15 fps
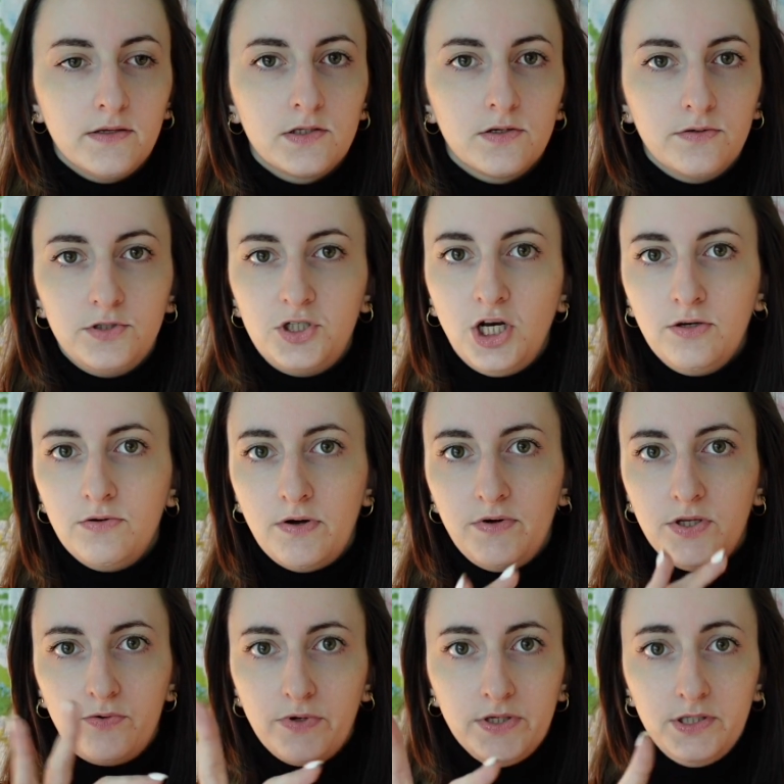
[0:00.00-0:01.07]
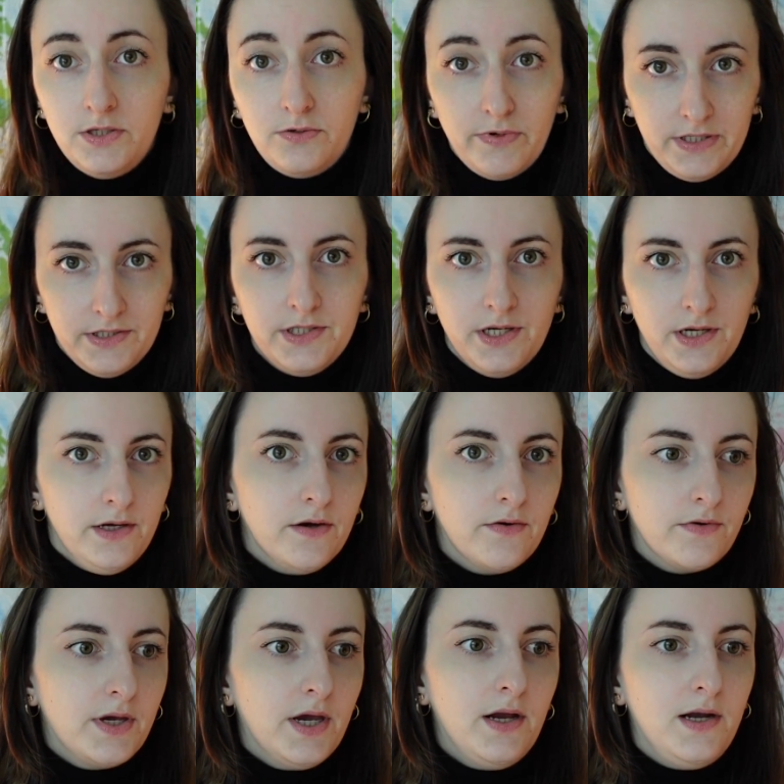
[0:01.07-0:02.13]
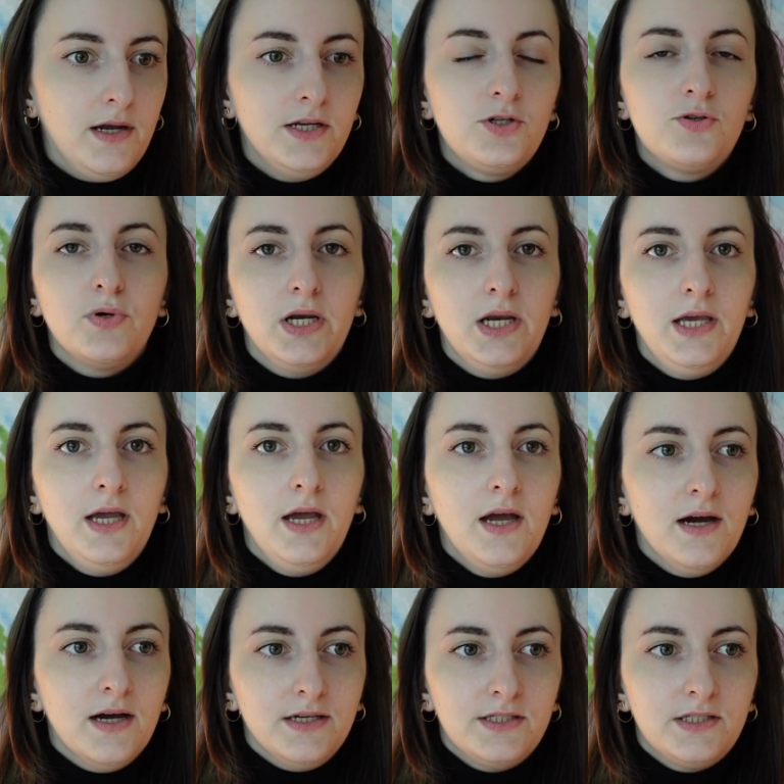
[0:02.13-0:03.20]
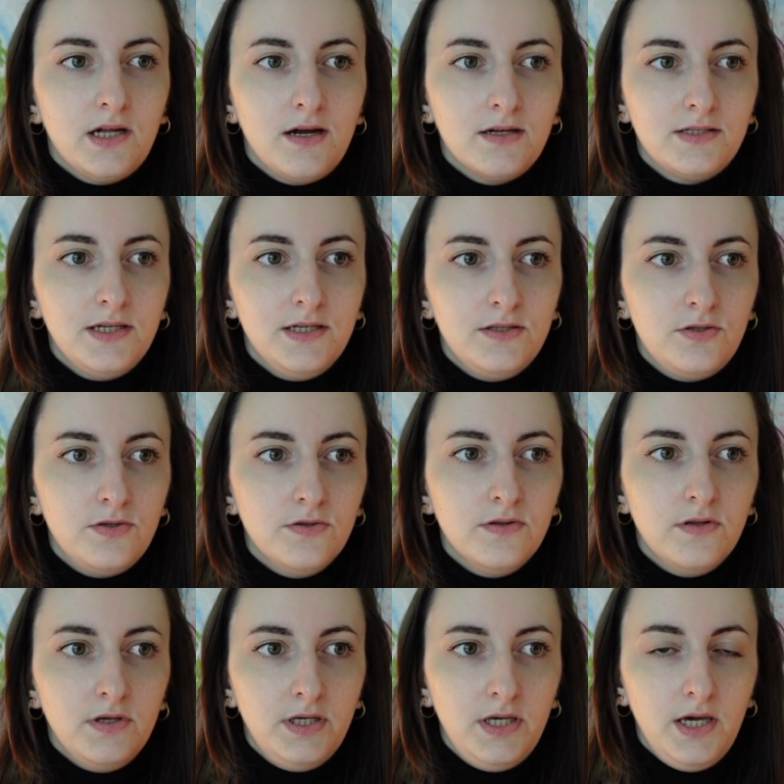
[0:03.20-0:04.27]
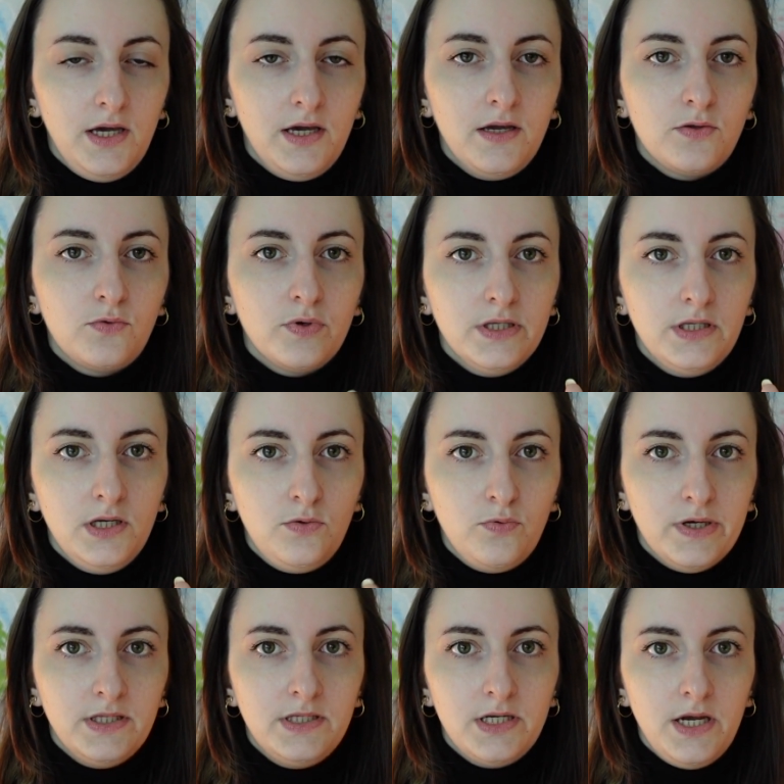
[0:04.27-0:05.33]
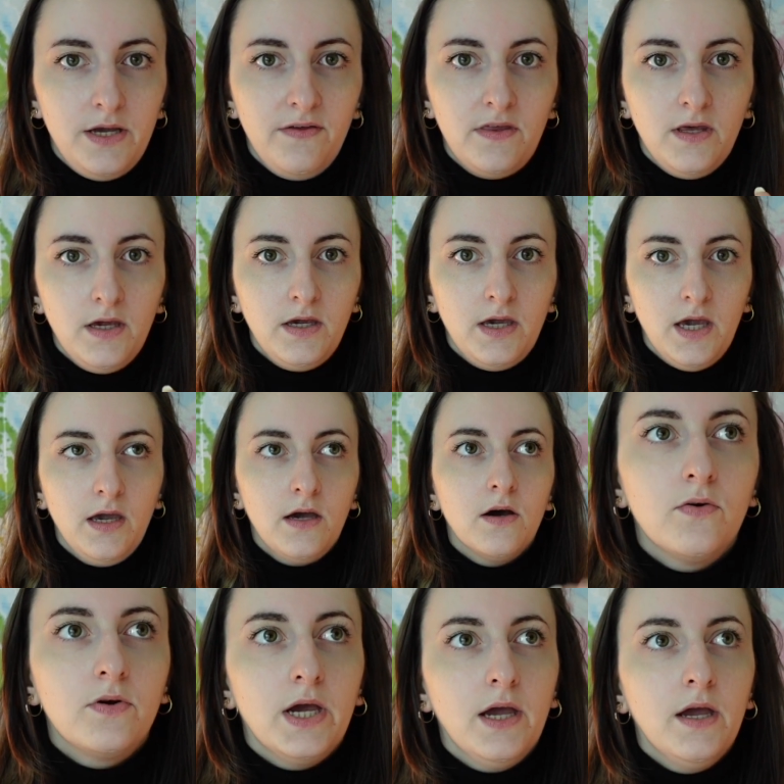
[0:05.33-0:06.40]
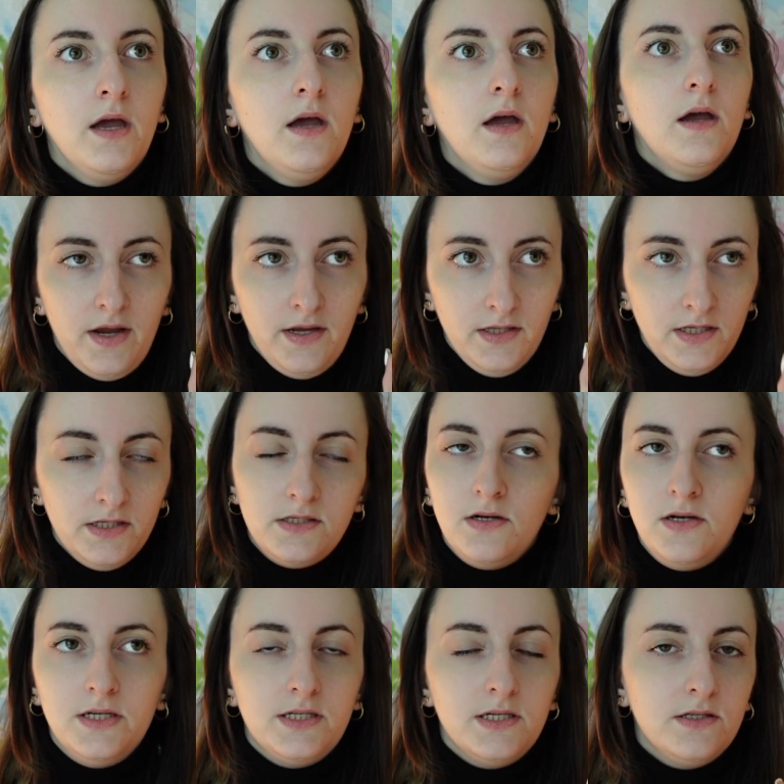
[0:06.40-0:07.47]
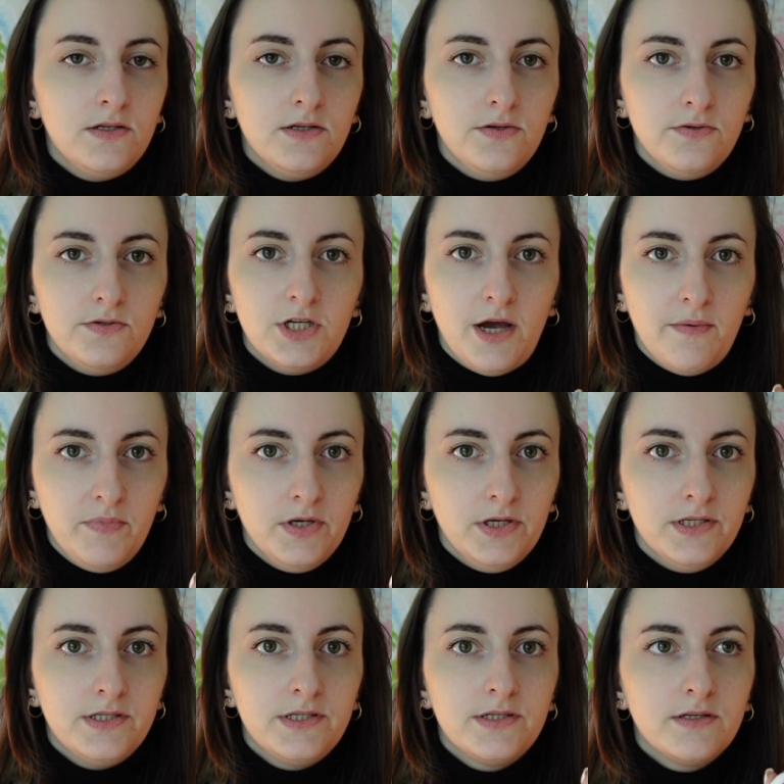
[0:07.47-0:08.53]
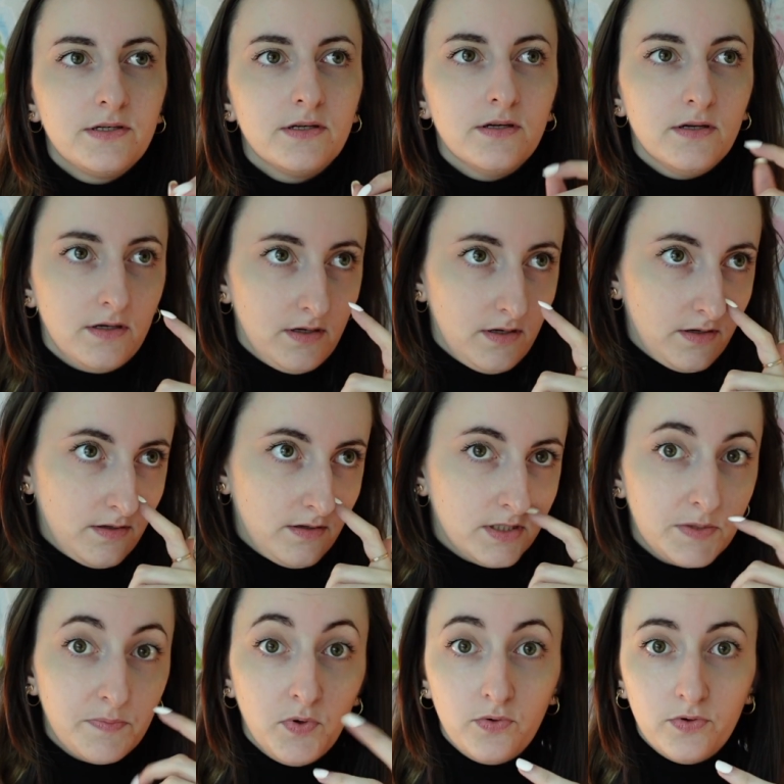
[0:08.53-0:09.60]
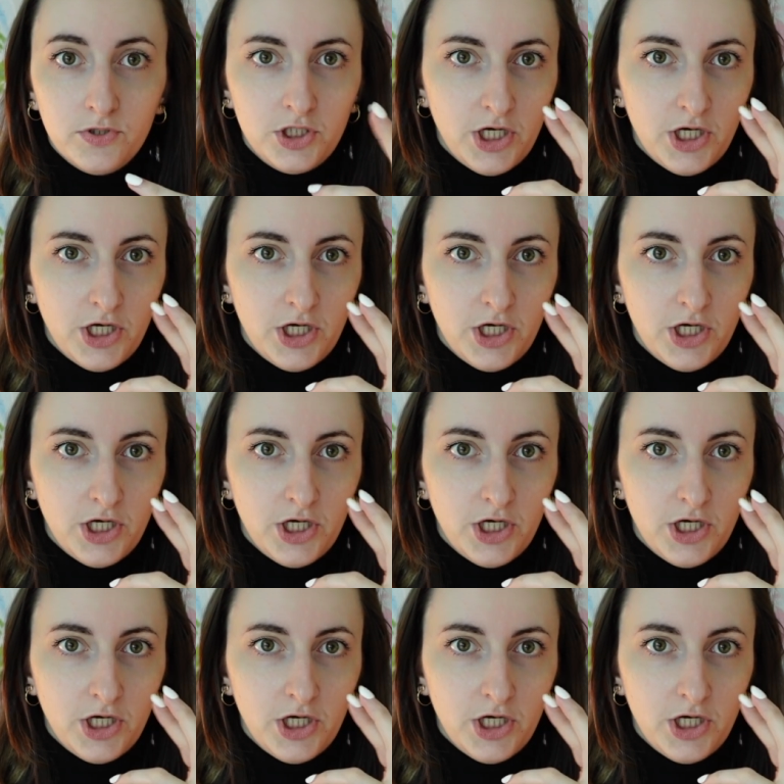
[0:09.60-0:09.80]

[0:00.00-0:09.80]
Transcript: so January 2020, okay, literally, I started the year 2020 thinking, okay, I need to listen to Japanese, spoken